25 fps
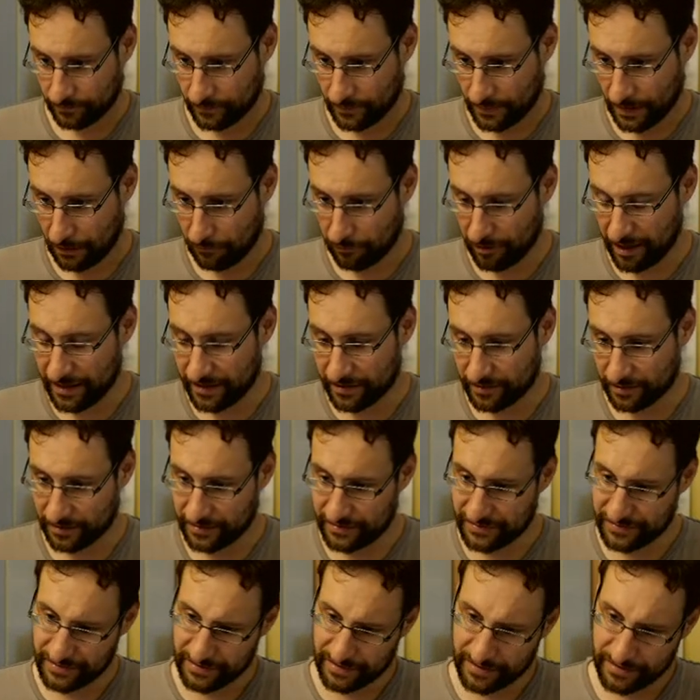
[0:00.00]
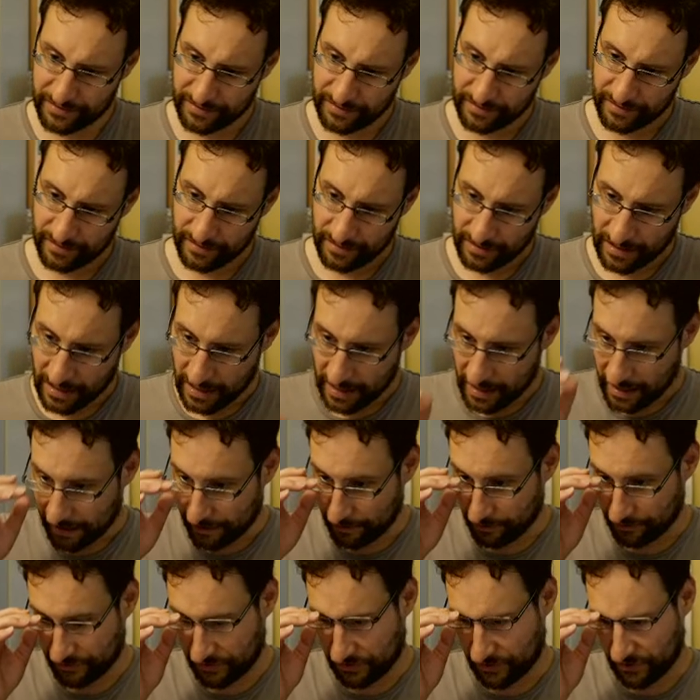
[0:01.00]
Oh wait, is it? I
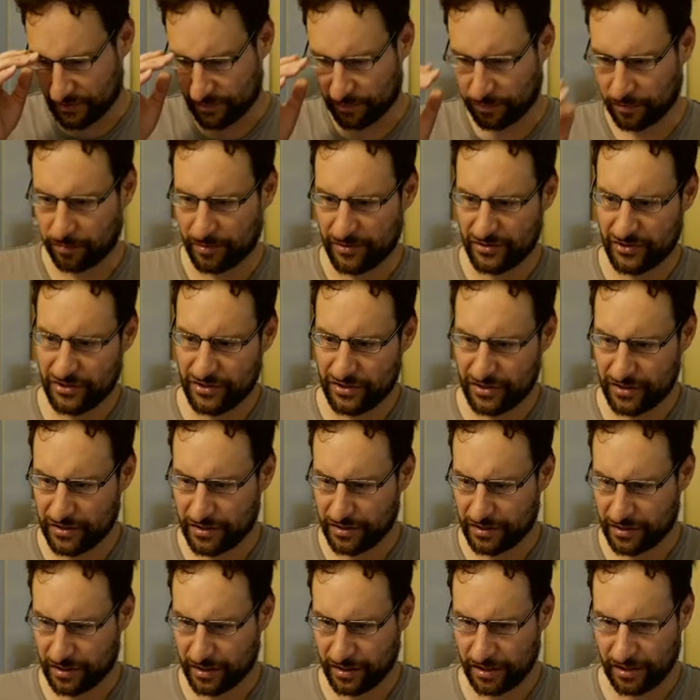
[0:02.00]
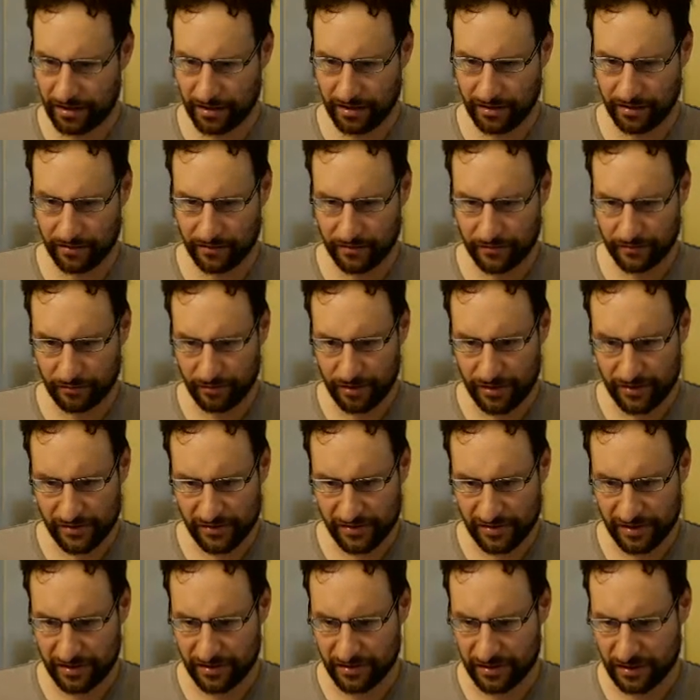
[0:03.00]
know this is probably GTK 3, so
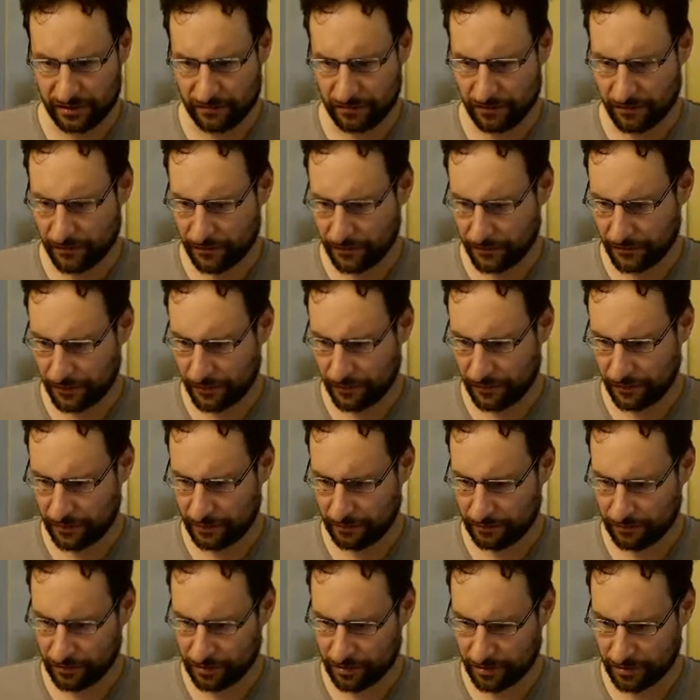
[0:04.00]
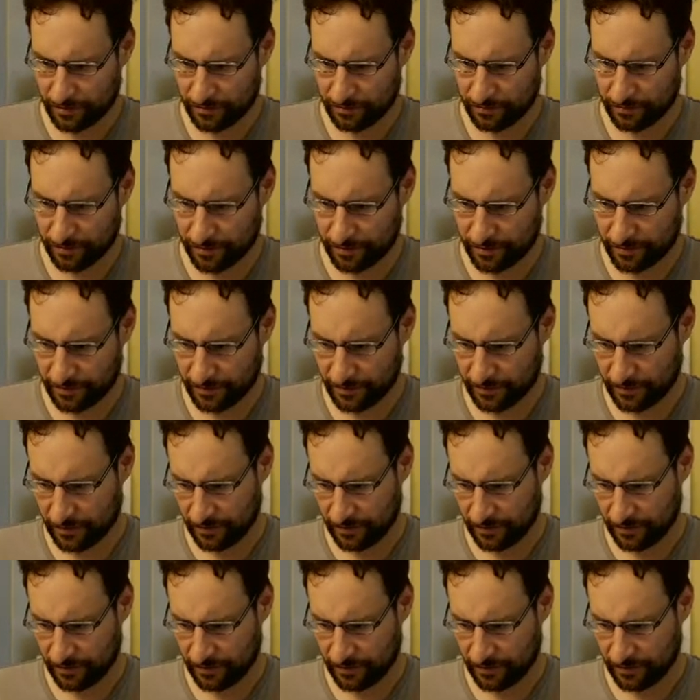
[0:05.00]
that is 150/100.